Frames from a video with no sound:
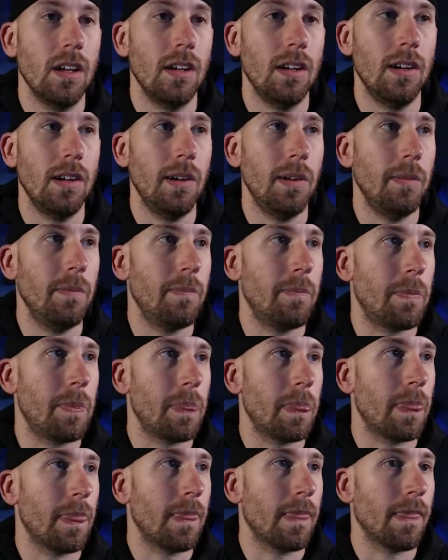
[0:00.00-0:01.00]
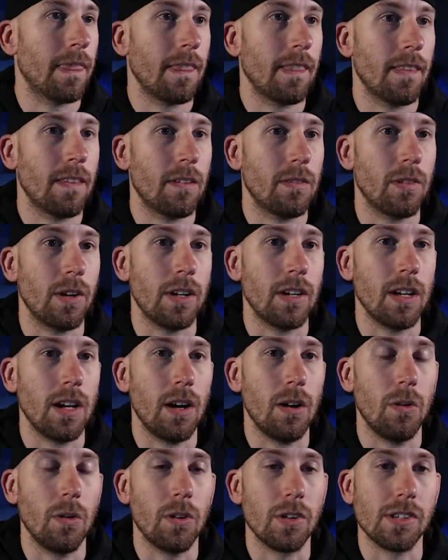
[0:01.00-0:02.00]
Right
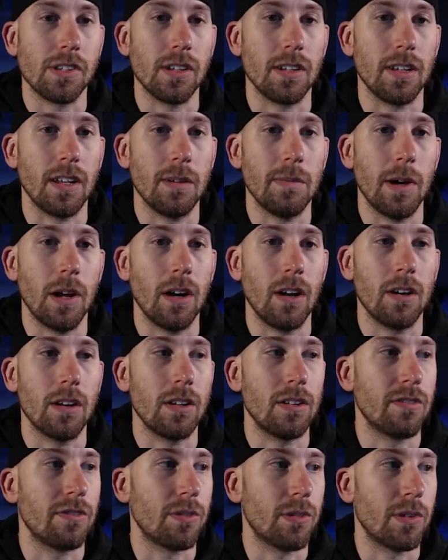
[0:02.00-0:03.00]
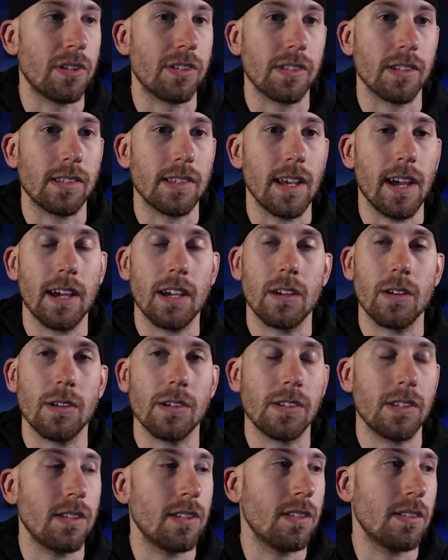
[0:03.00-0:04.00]
now we're sitting at about 146
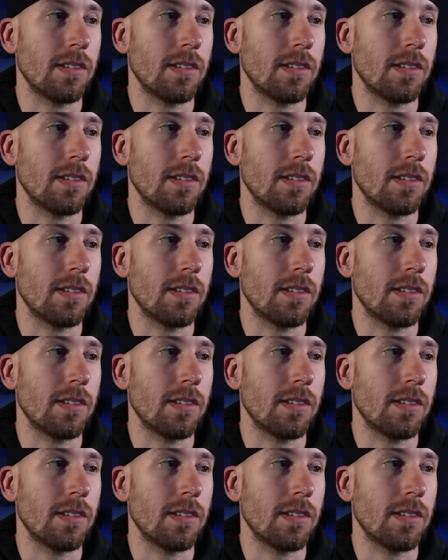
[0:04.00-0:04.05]
accuracy.